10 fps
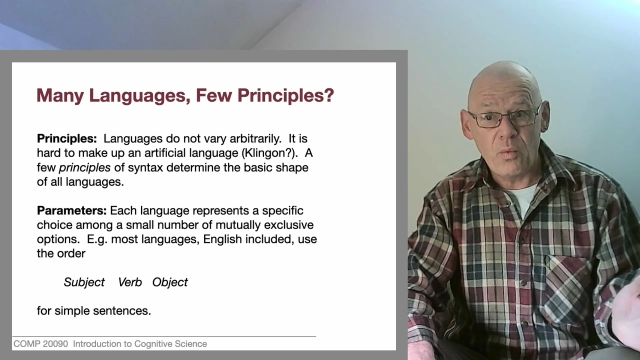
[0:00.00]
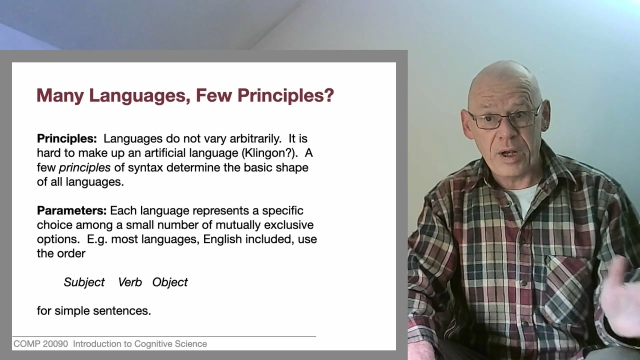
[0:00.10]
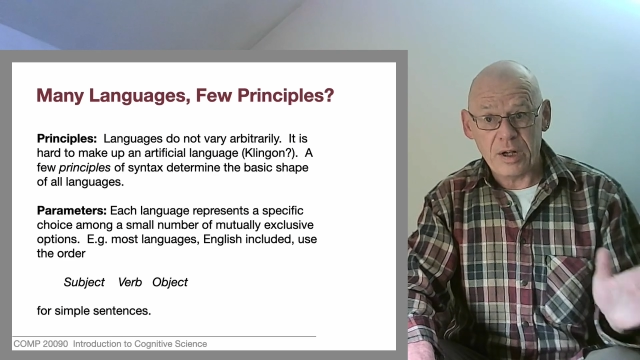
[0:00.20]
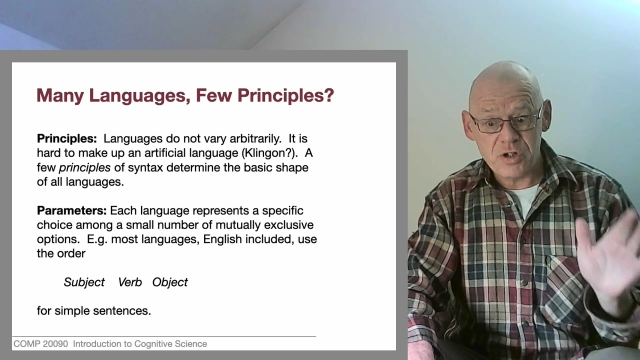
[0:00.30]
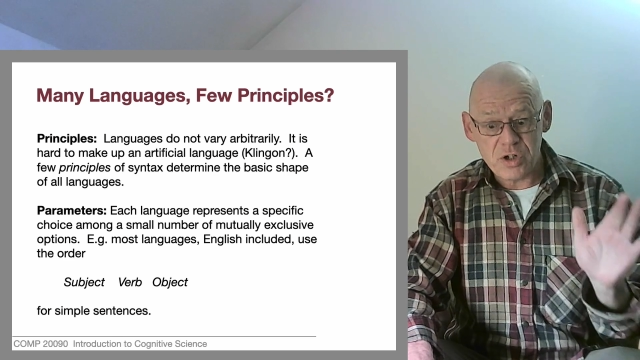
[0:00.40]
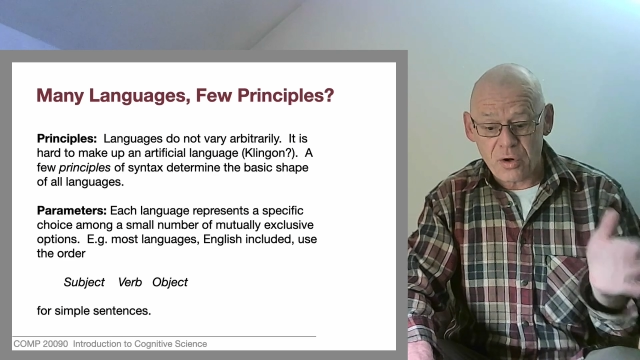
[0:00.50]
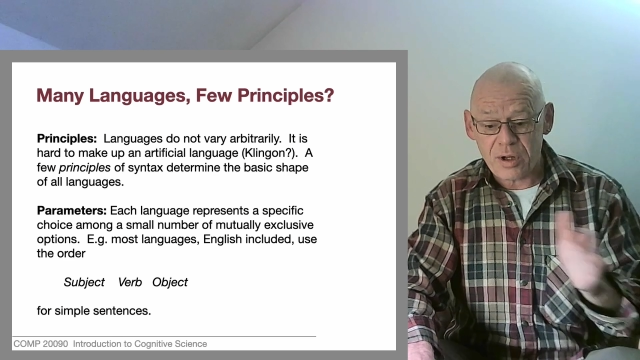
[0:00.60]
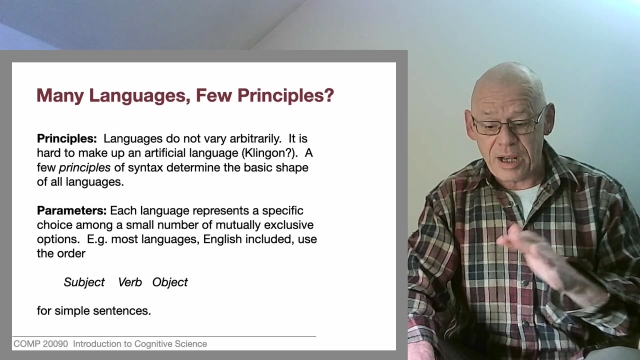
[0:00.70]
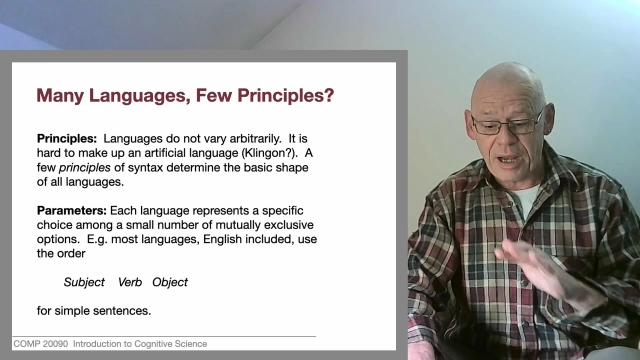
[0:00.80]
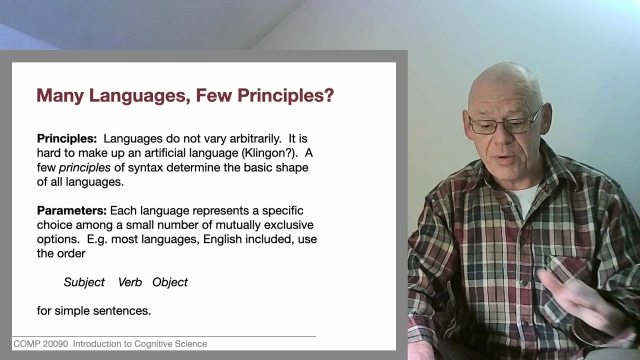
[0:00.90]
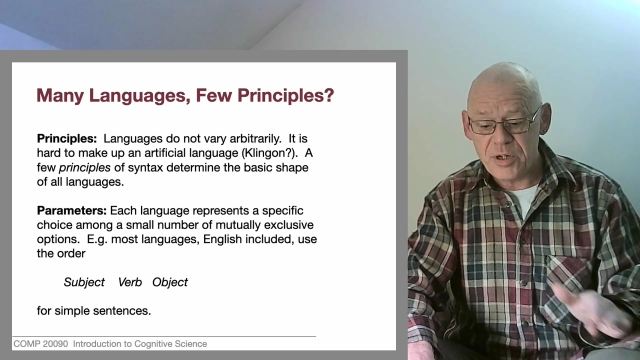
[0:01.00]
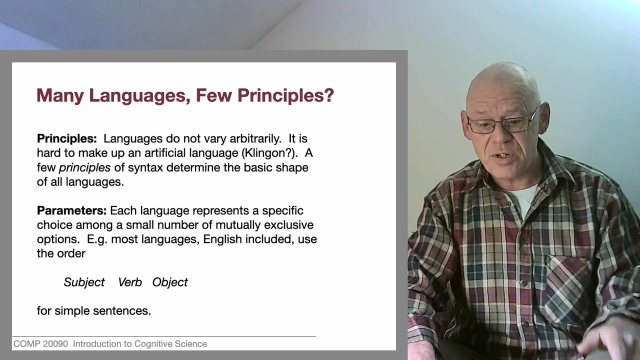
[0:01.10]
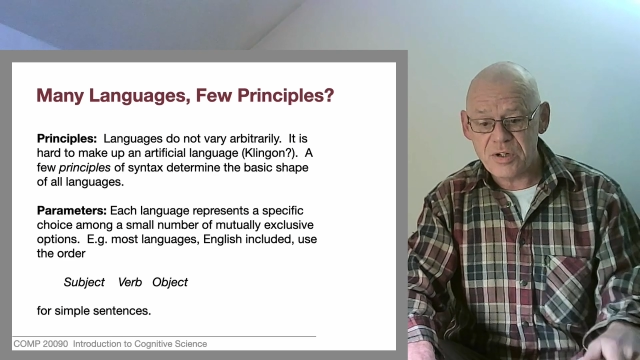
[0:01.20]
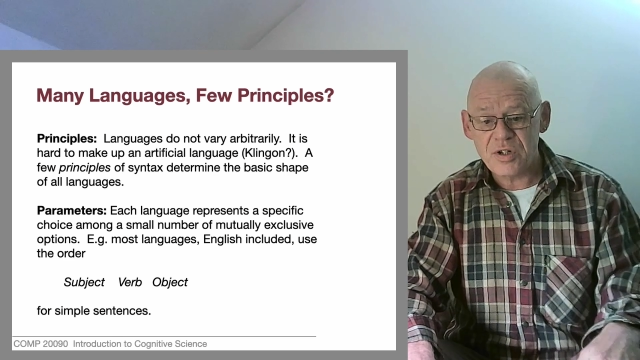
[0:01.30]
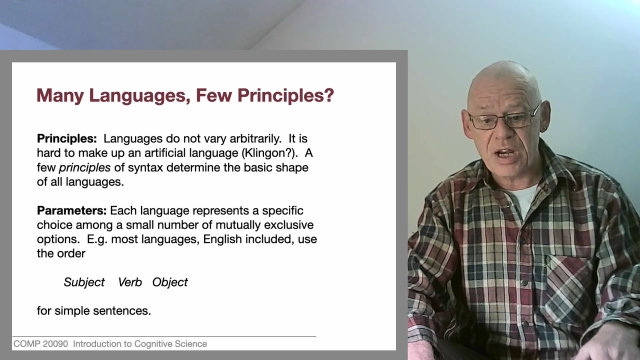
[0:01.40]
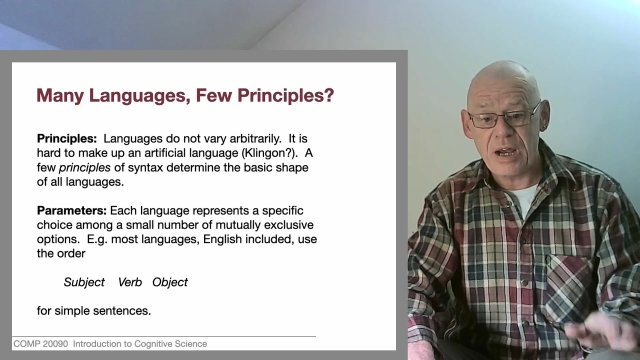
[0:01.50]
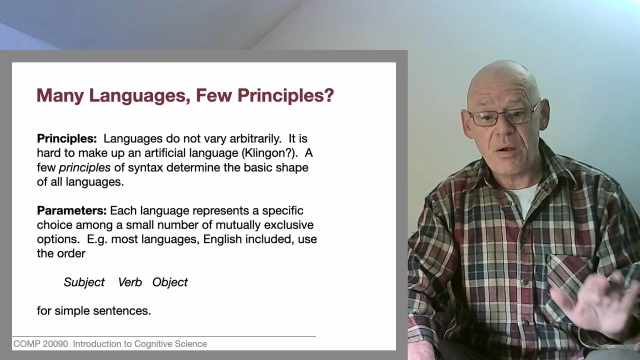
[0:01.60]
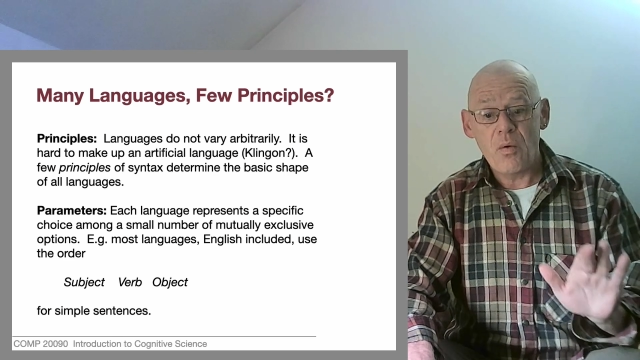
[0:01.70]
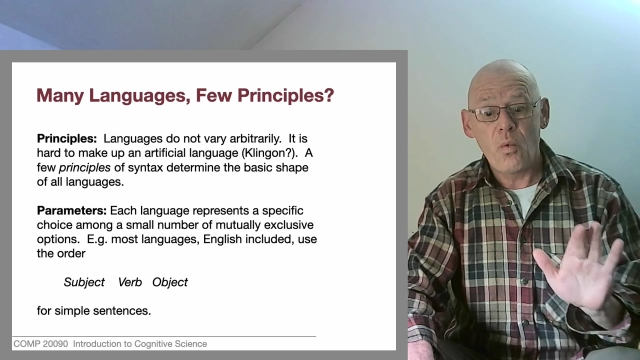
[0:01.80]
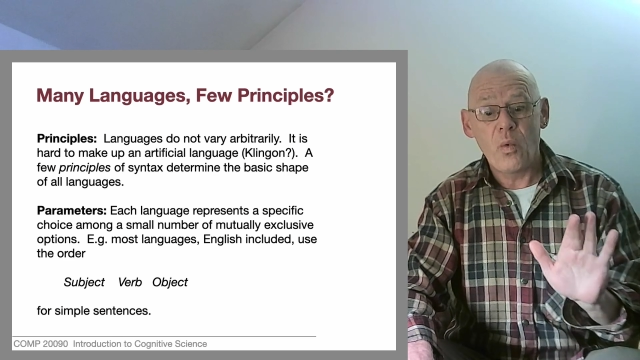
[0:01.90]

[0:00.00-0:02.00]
we can sort languages and say,